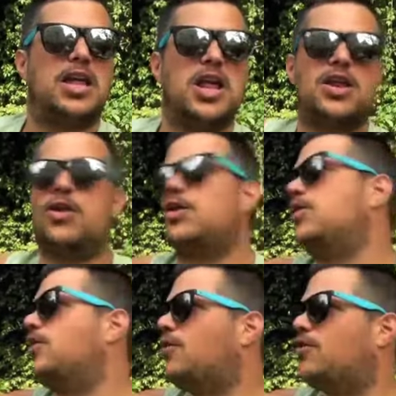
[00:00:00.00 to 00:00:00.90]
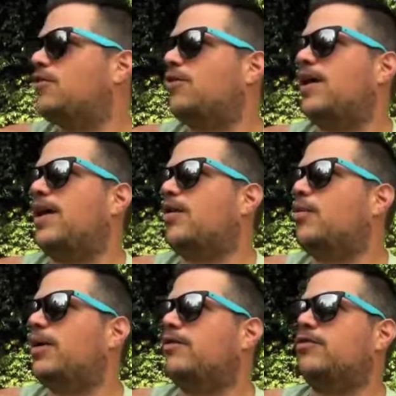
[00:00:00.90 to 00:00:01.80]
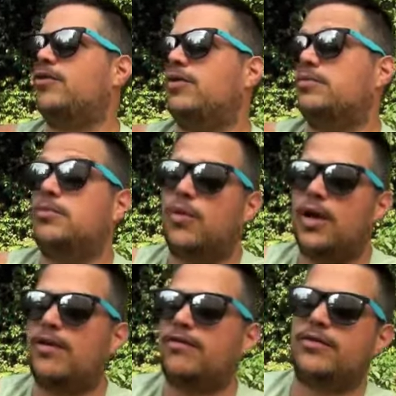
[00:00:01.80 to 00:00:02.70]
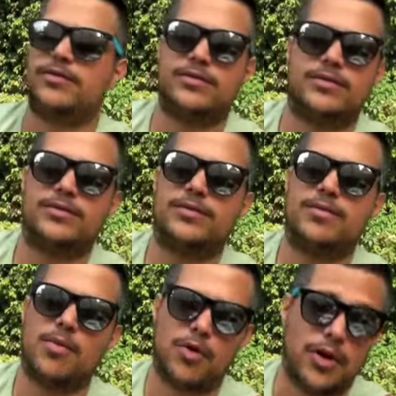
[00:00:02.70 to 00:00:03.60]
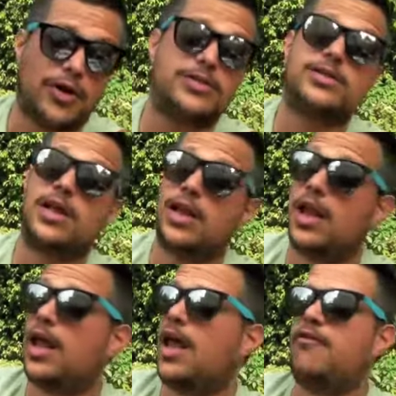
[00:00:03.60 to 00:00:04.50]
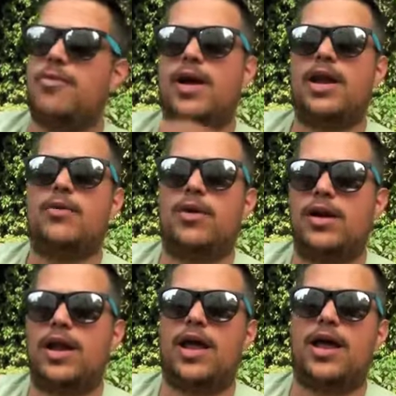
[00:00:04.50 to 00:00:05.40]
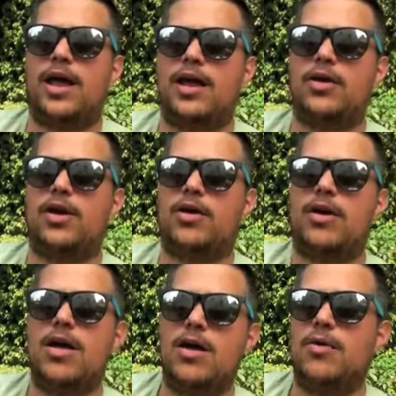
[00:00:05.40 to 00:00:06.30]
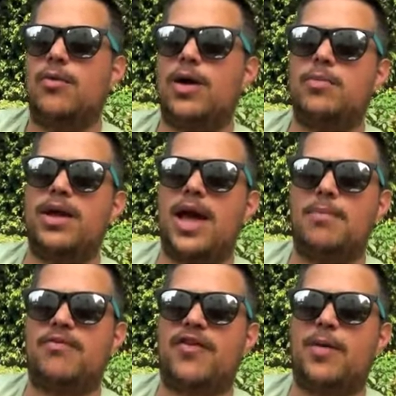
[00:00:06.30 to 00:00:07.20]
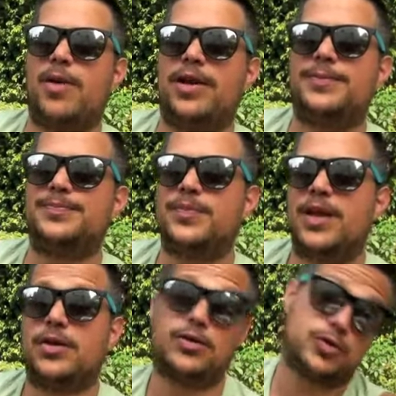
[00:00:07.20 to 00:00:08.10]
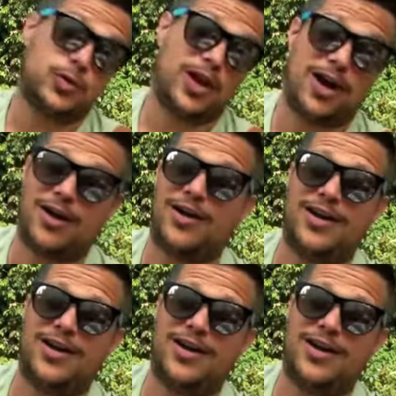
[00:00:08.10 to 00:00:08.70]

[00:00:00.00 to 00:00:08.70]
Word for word: and no uh, whatever borders borders and uh, everybody will uh, you know one big happy family because we are